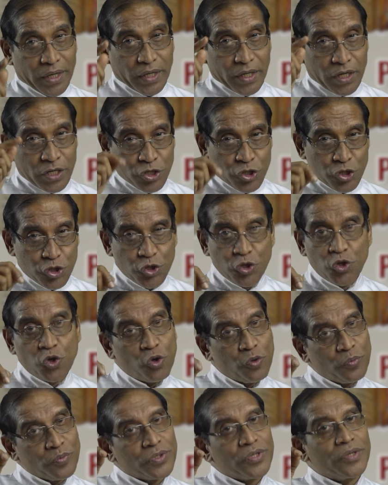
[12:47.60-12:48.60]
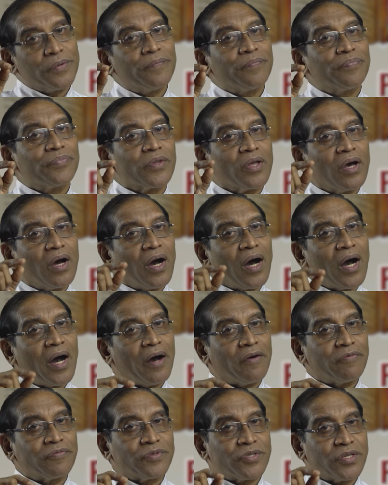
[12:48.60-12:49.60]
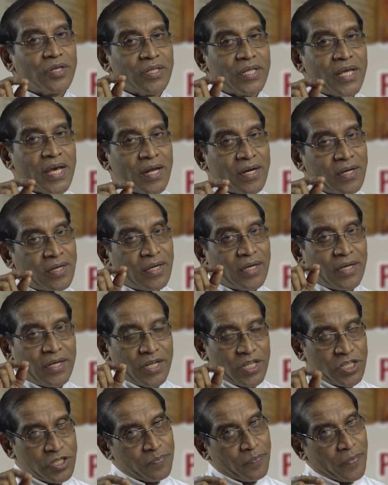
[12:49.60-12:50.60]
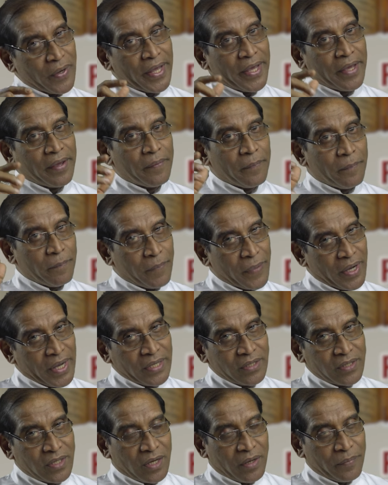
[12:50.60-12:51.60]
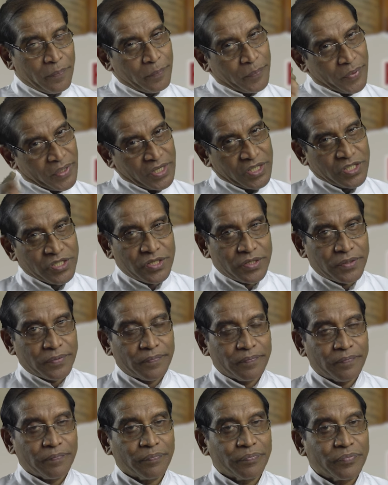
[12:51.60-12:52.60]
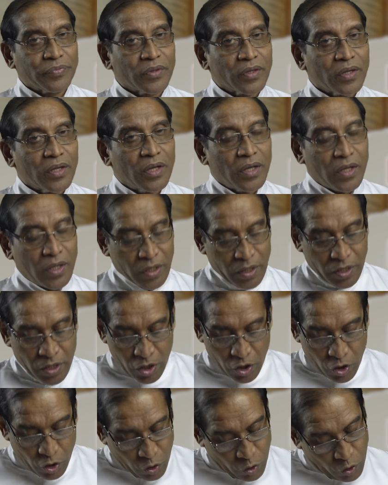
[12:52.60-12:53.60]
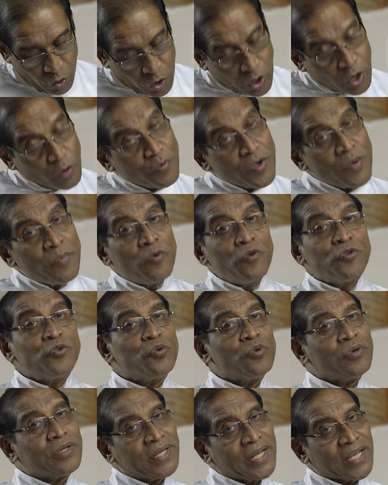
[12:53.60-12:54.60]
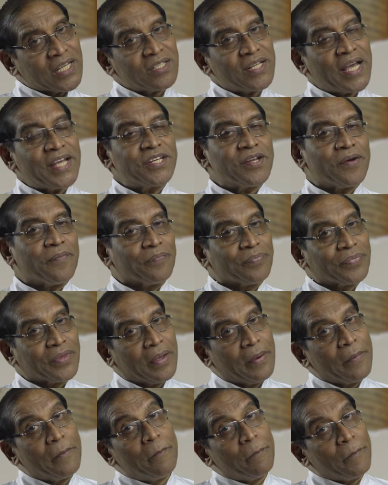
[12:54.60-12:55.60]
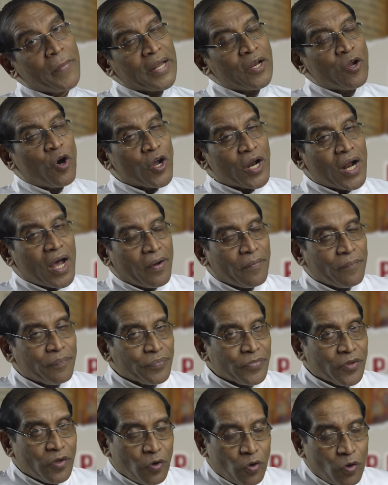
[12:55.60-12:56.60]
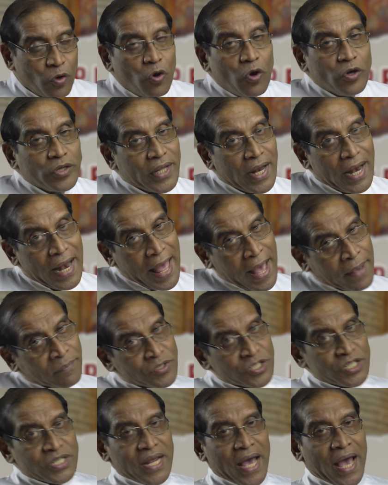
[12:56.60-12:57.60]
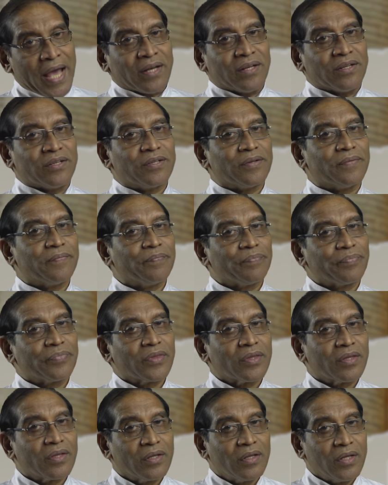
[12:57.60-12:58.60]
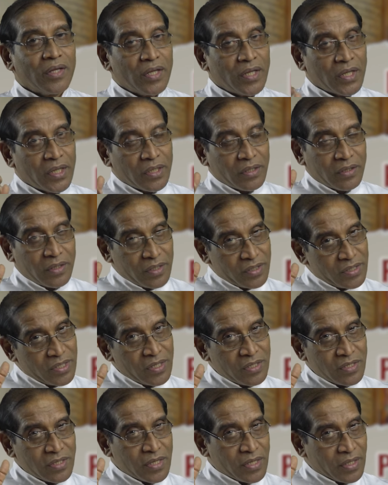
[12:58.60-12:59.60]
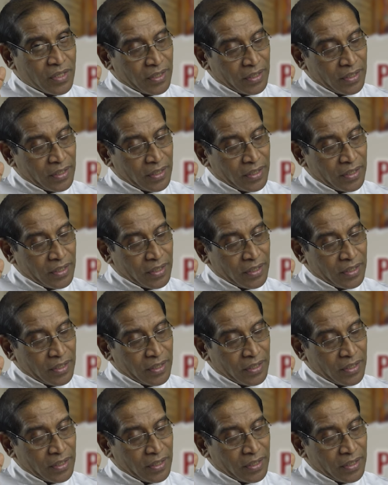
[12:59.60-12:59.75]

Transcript: consumed after their display by the priest. We move to next item, menorah or the lampstand. This is